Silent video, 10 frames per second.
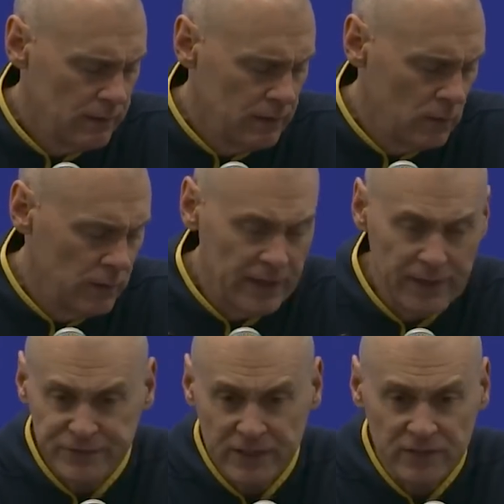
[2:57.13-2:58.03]
you know, we
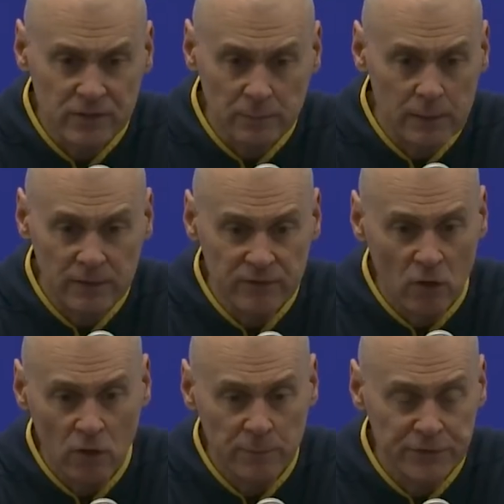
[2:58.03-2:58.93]
had a chance to maybe even
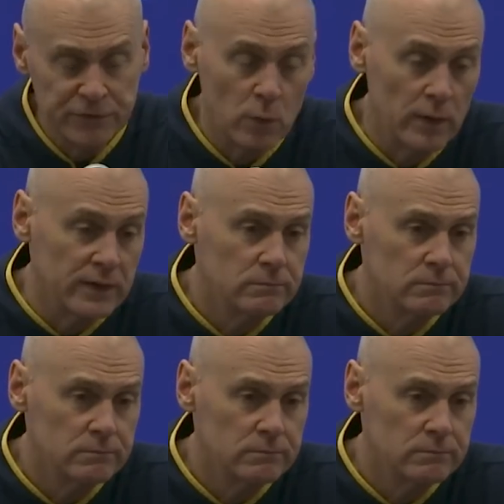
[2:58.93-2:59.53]
hold him under 20.